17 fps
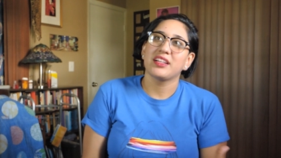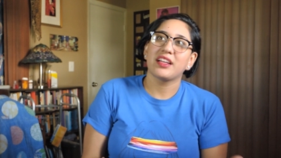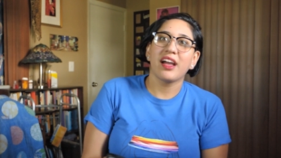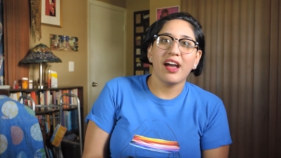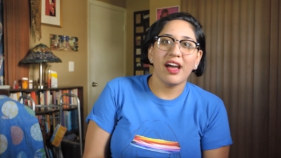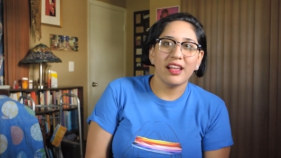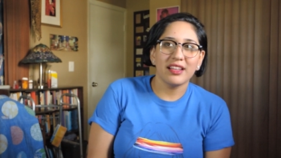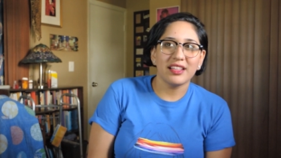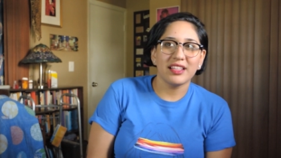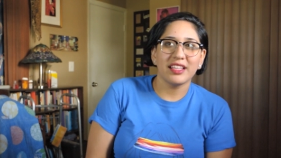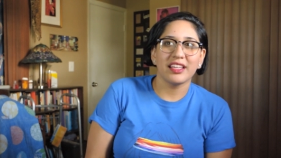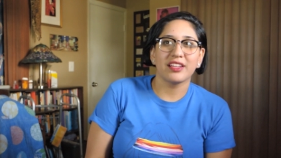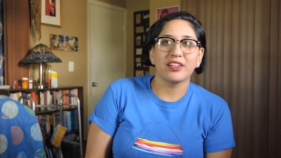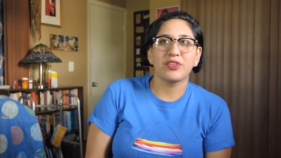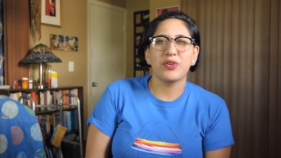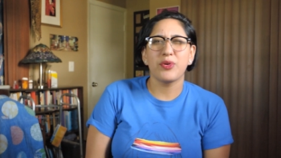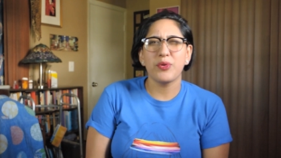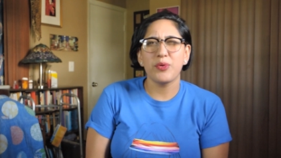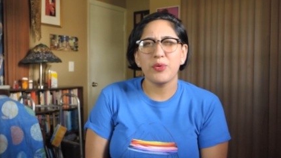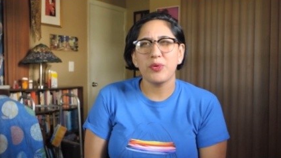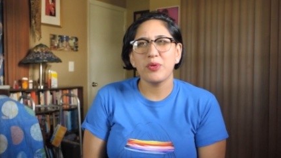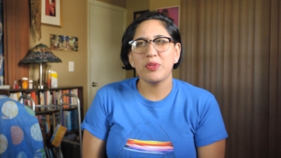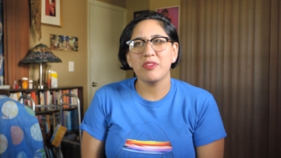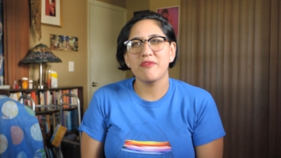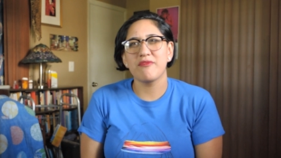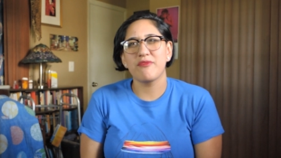cuddly and
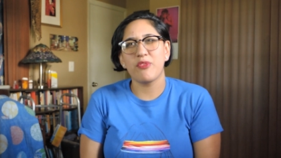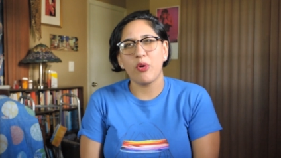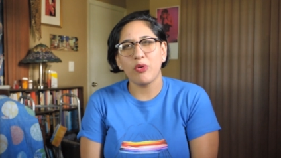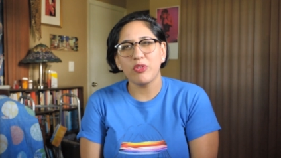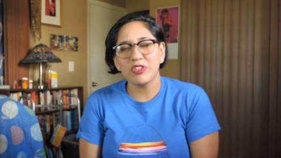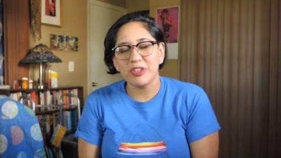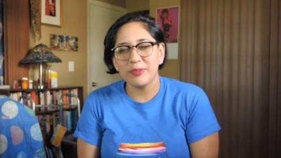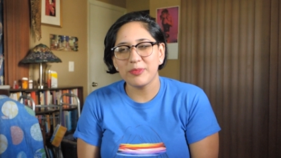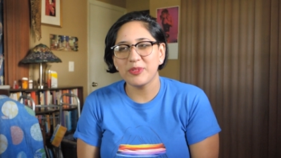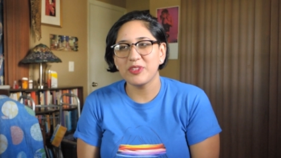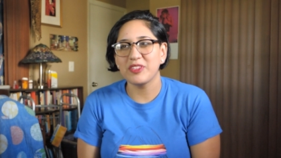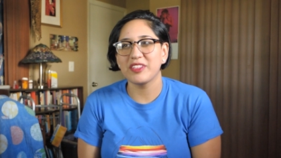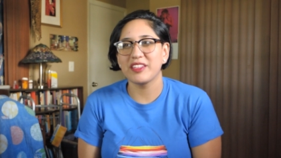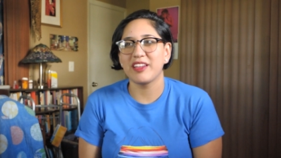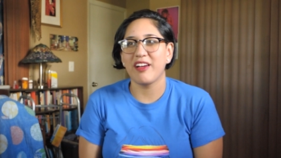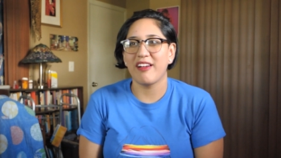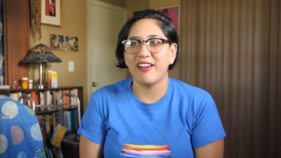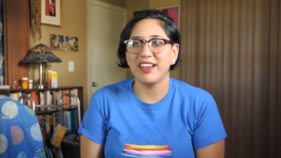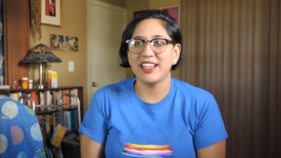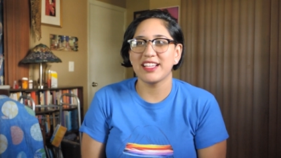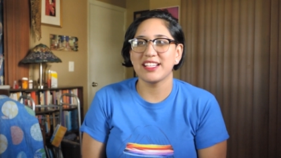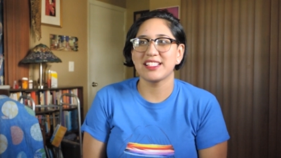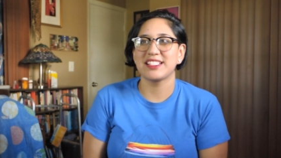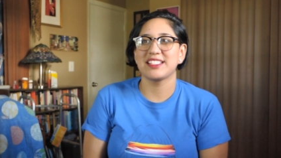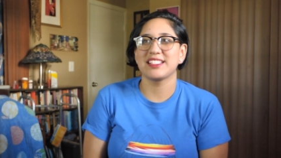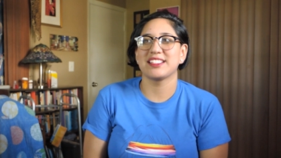cool and vulnerable and
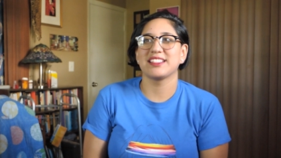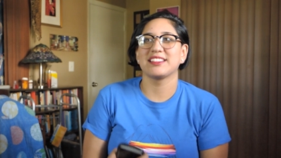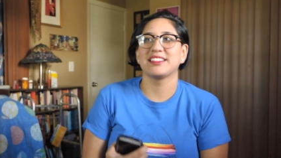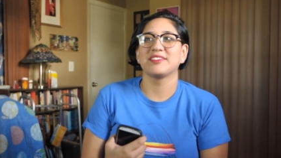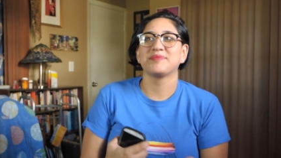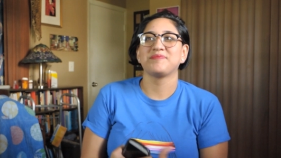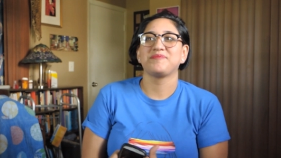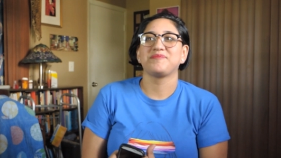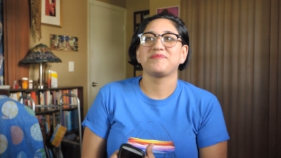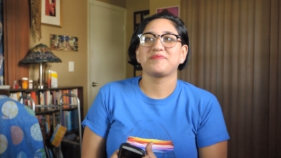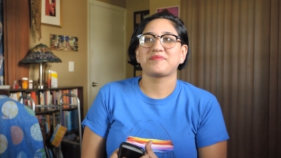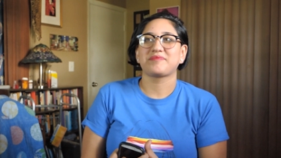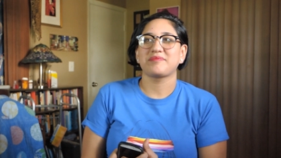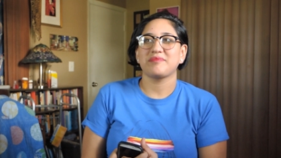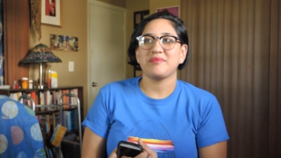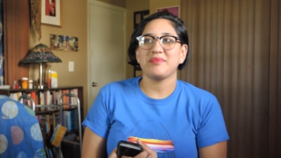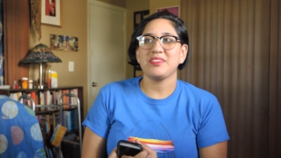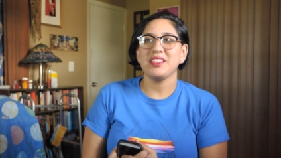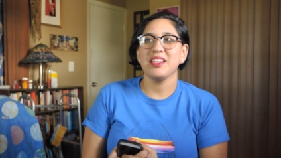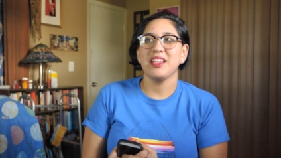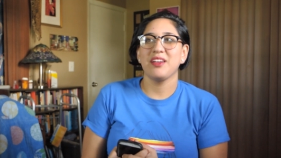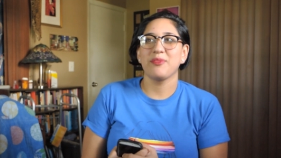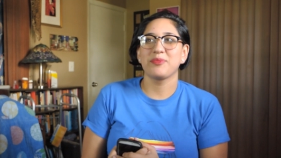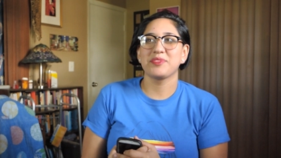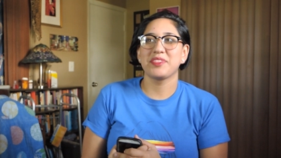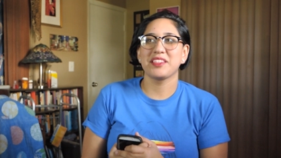honest and
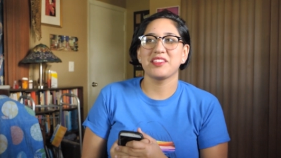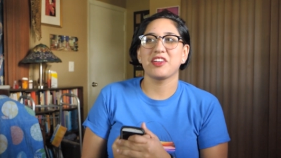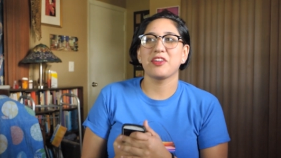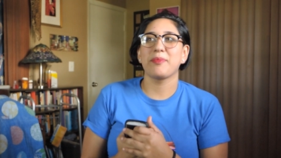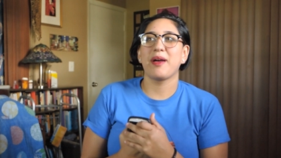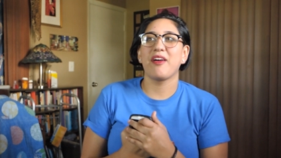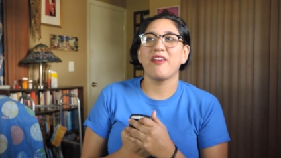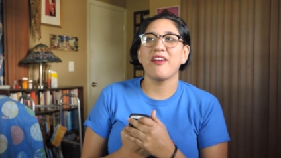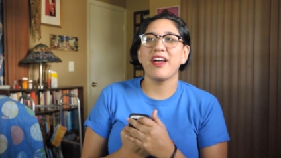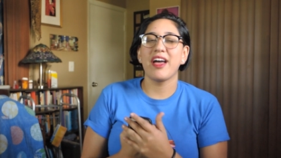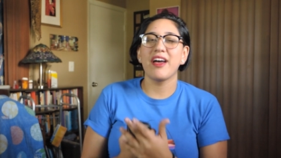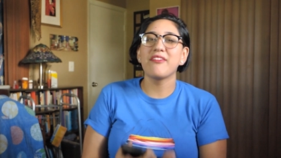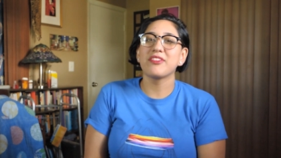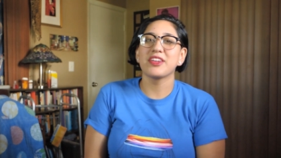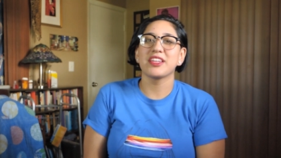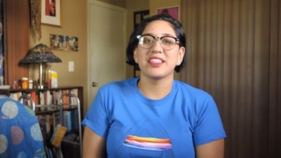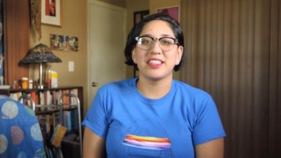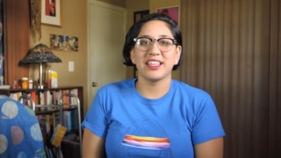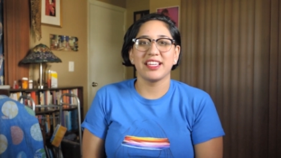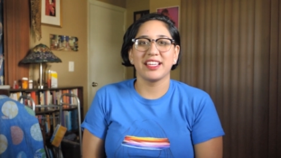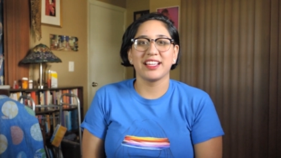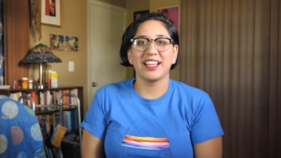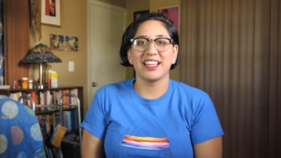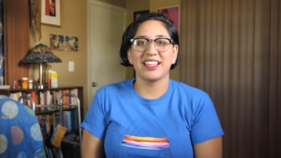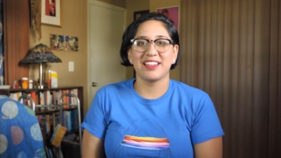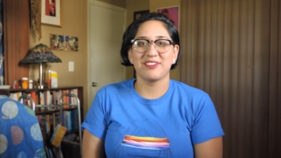they talk about
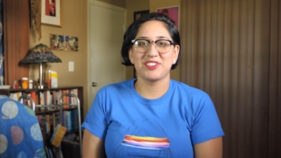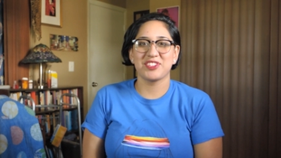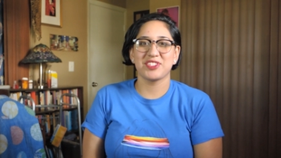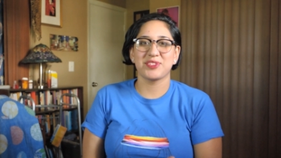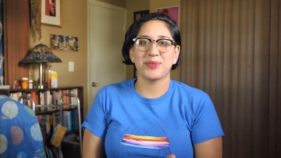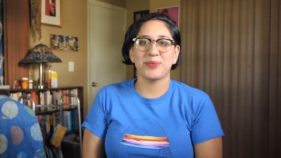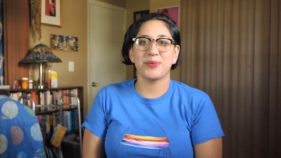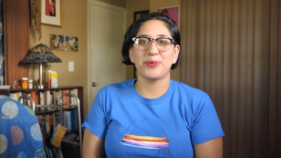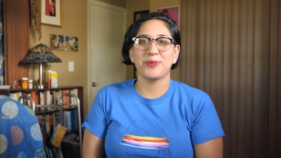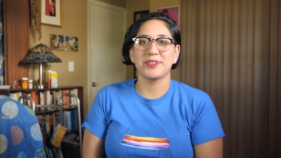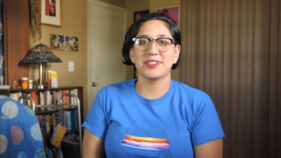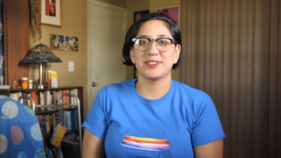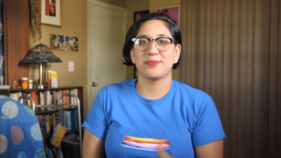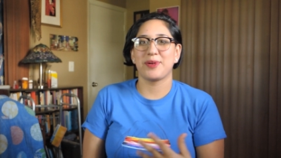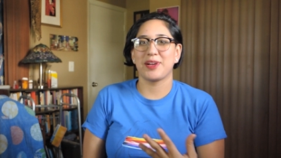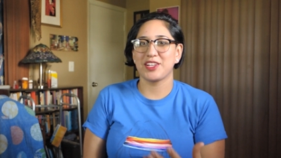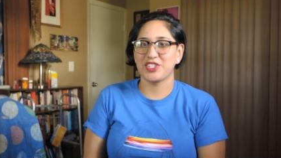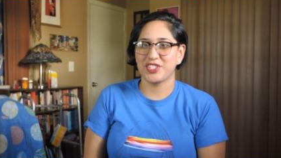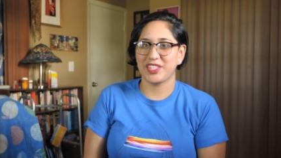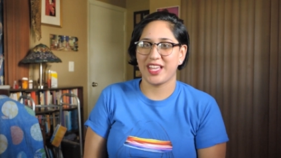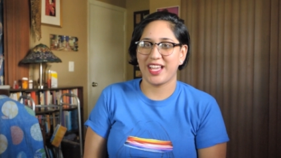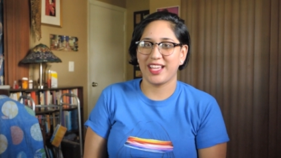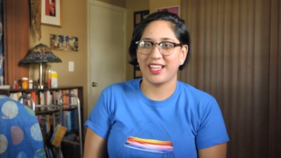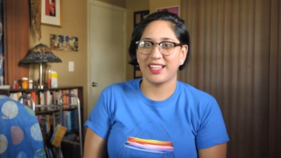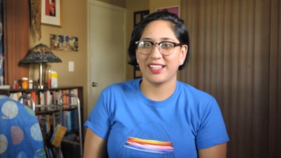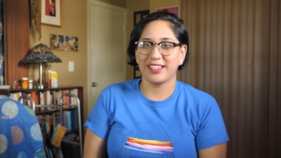everything, and it was just so cool to watch
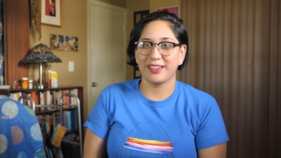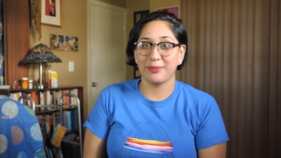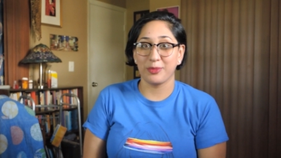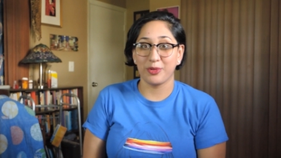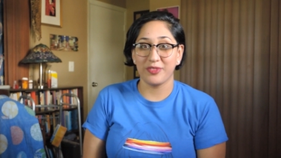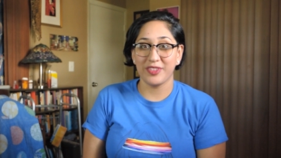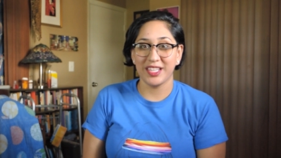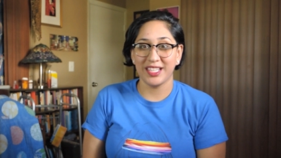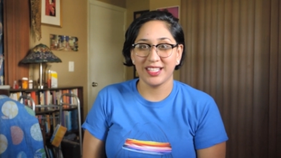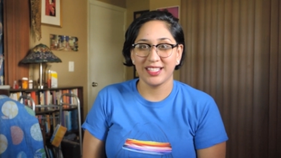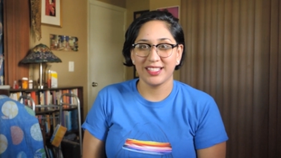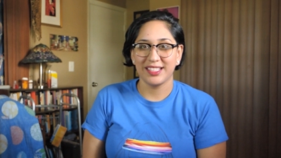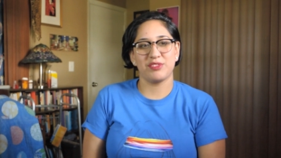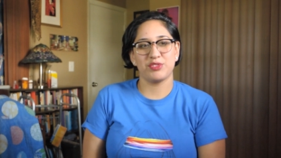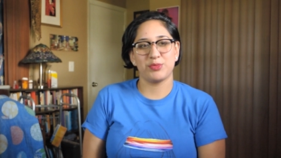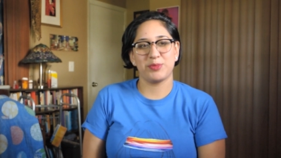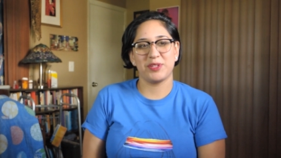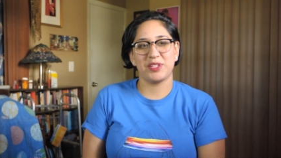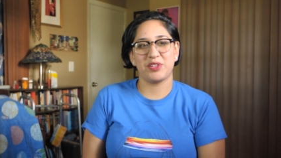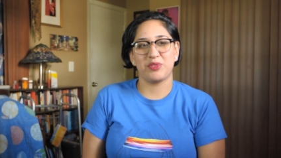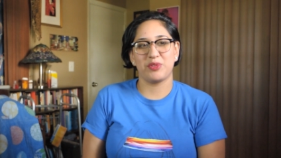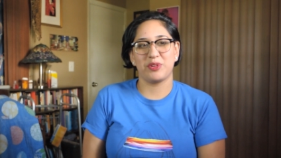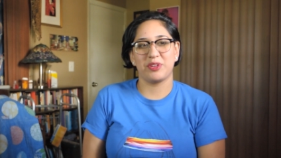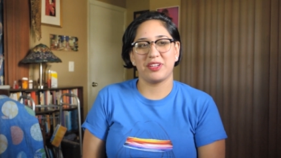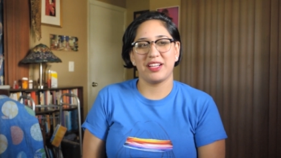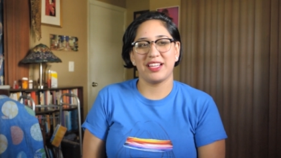that in a movie. It was pretty
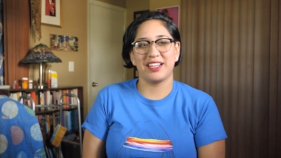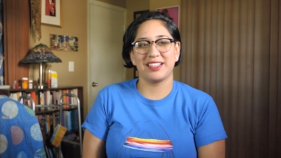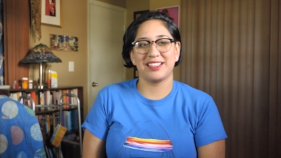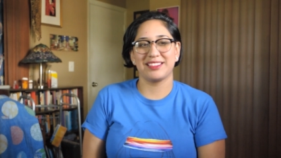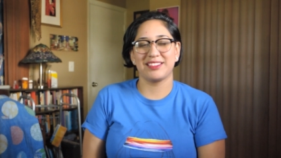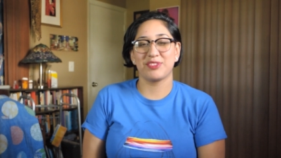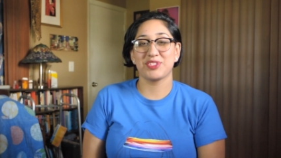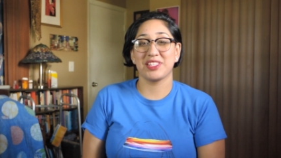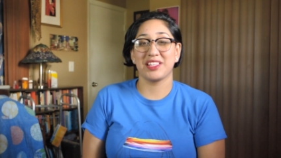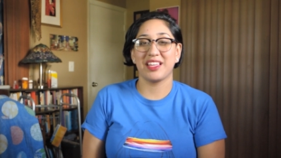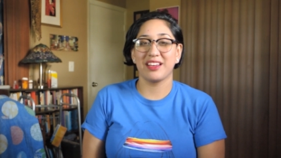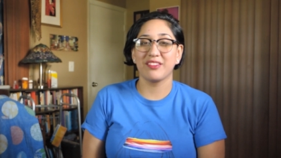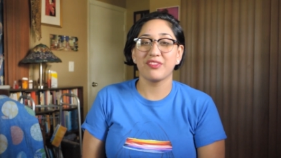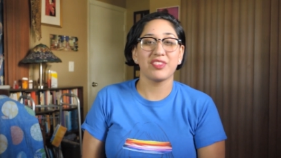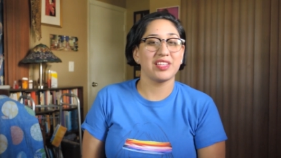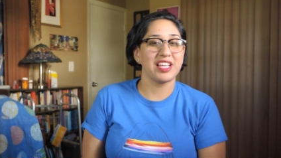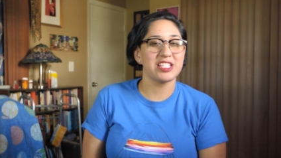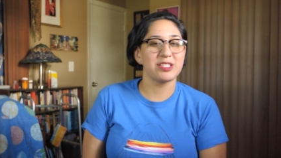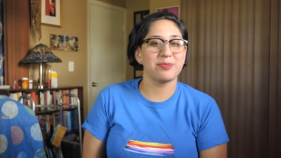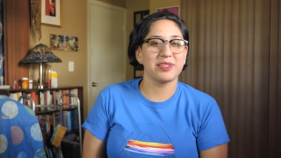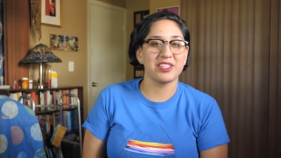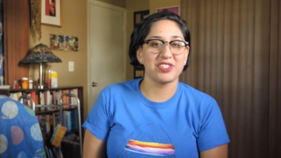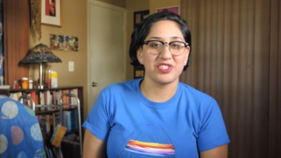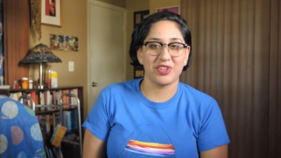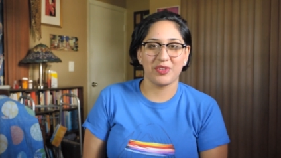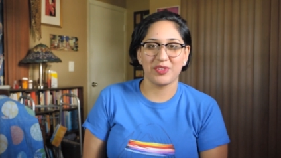cool, and there was a lot of
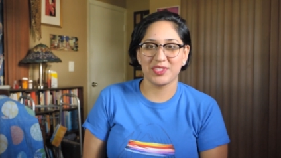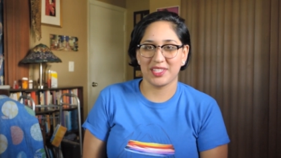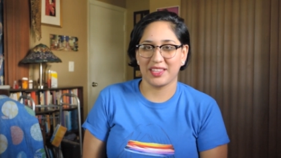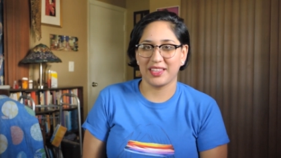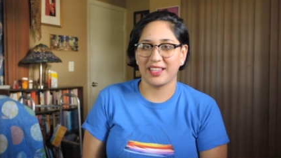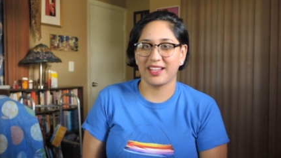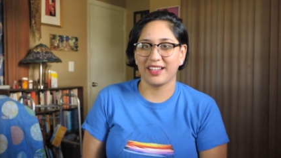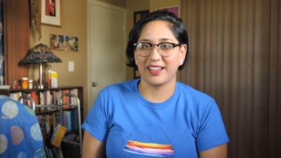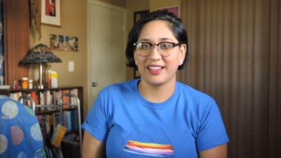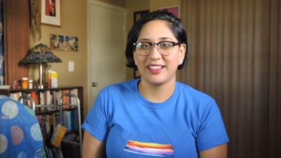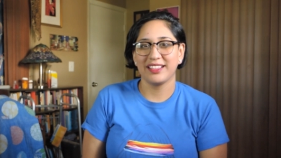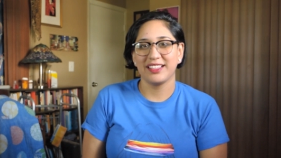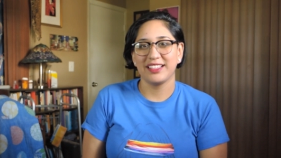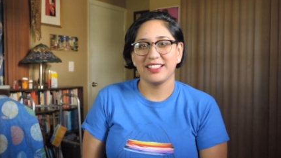lesbian jokes in there